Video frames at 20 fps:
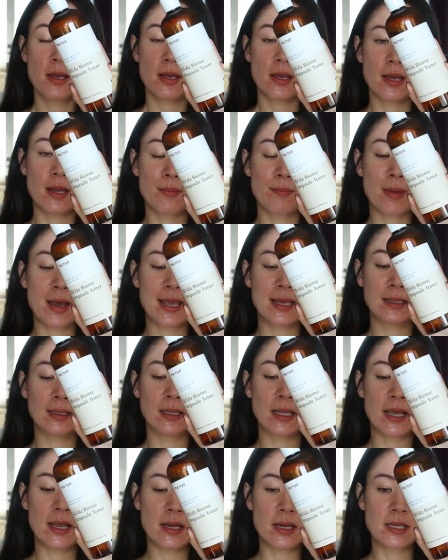in my
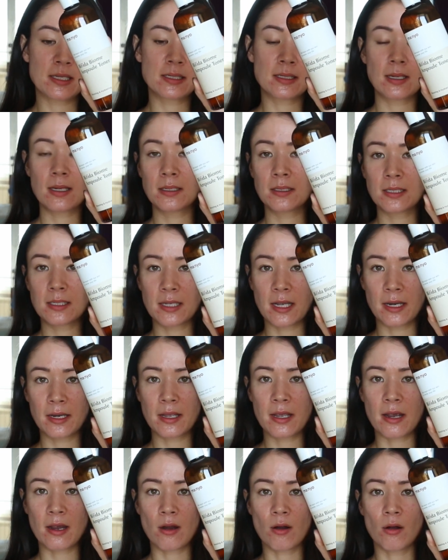latest
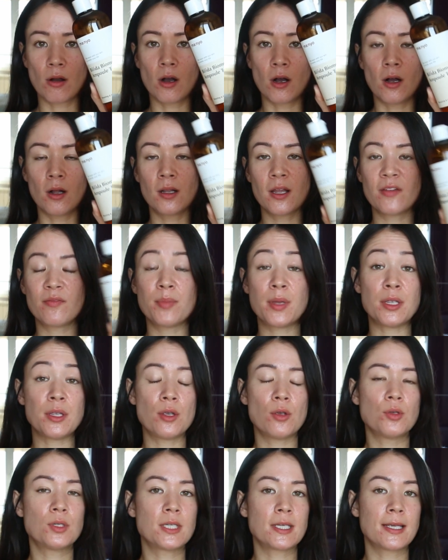skincare haul. I've been
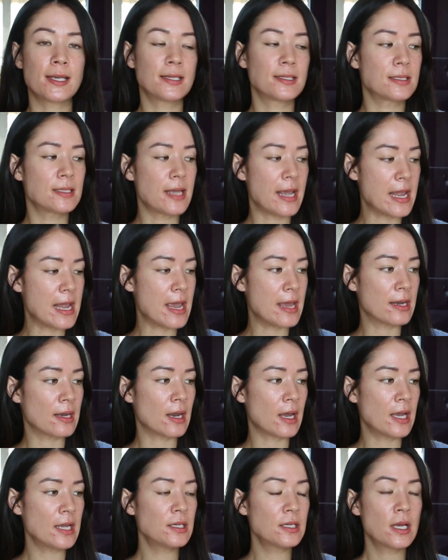using it day and
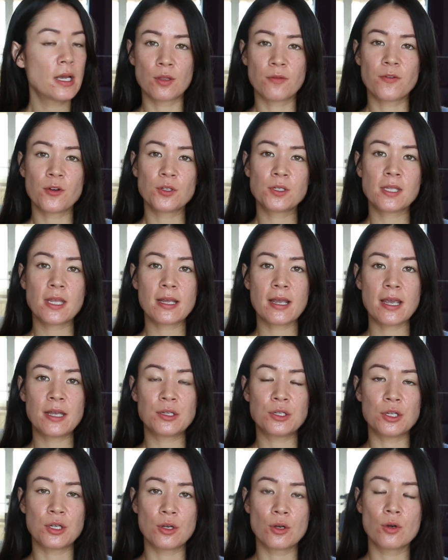night. So the first thing I
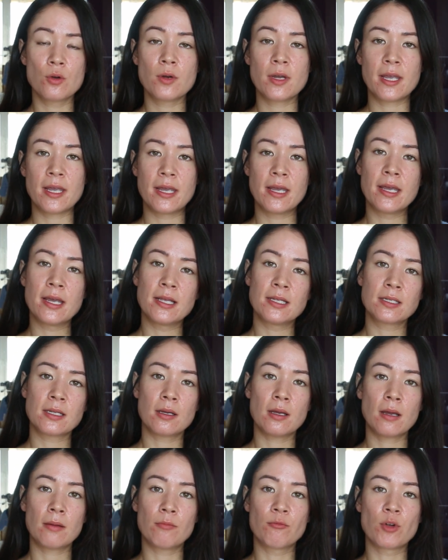do
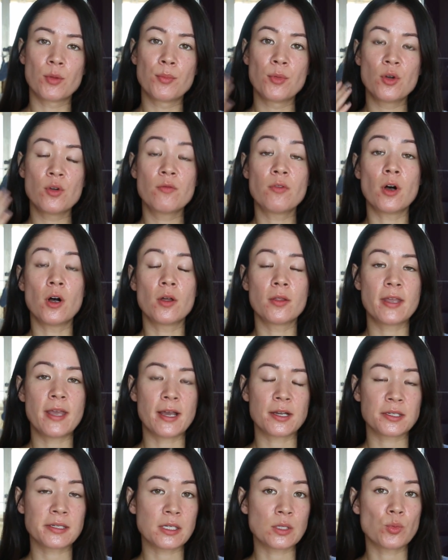is remove all the
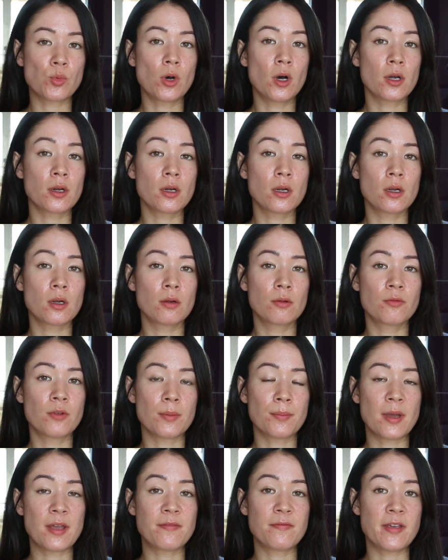excess water
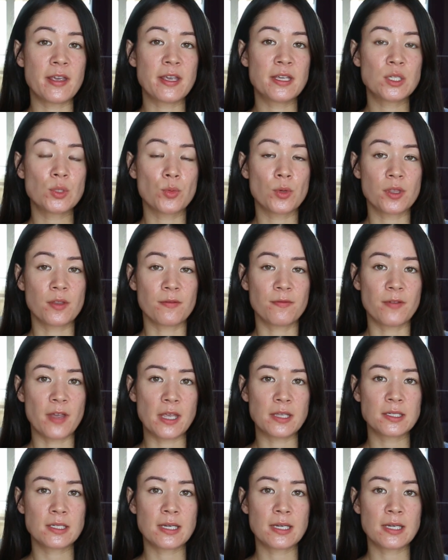from my face with a face